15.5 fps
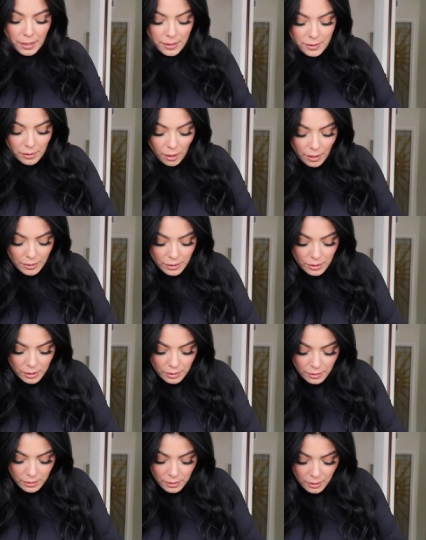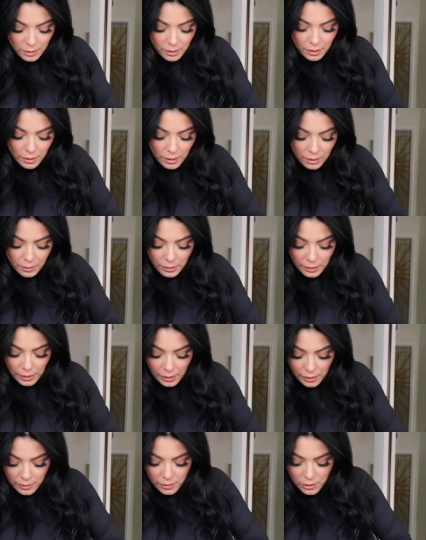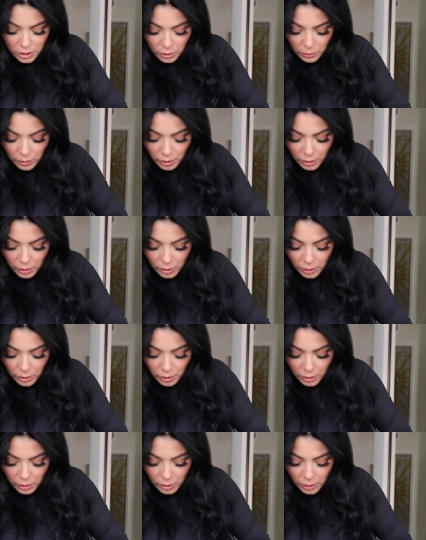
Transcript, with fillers: It's got these two